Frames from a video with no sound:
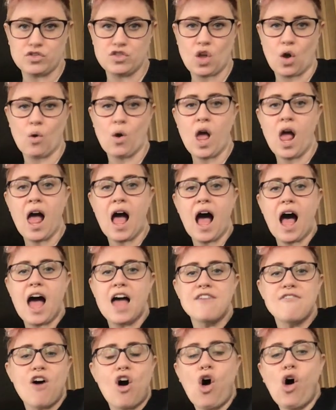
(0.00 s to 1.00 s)
So
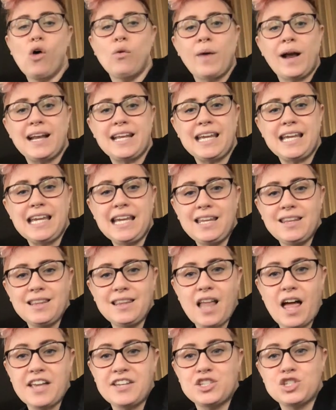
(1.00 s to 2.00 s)
I've already eaten
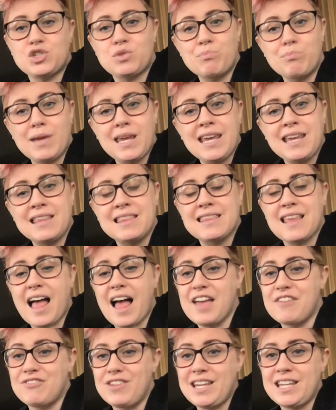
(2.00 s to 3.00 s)
lunch means
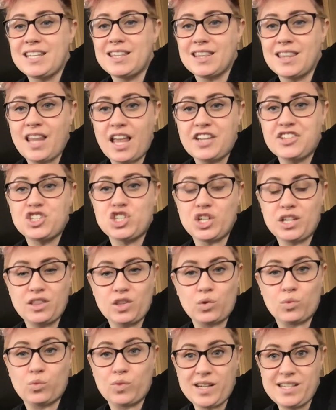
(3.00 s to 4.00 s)
I've eaten lunch in
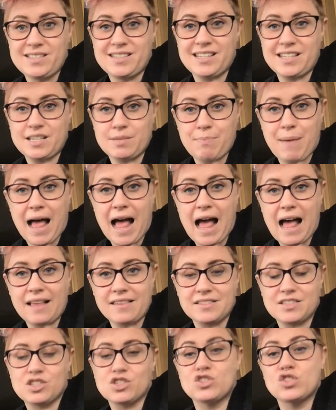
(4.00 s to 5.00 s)
the recent
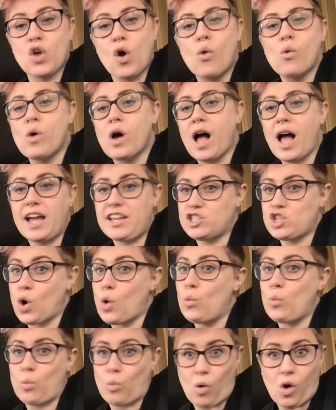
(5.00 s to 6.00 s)
past, so I
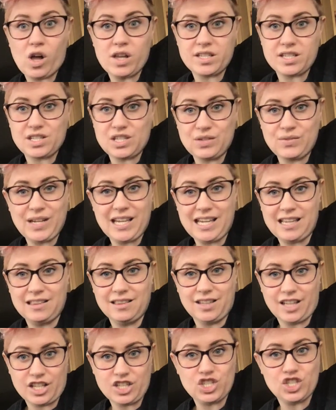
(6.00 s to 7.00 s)
don't want to eat
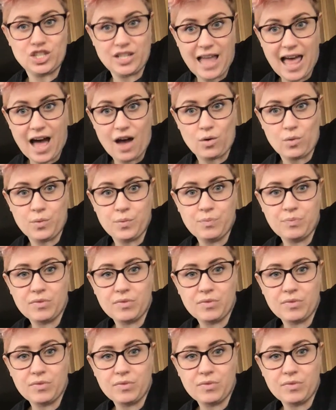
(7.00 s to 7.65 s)
lunch now.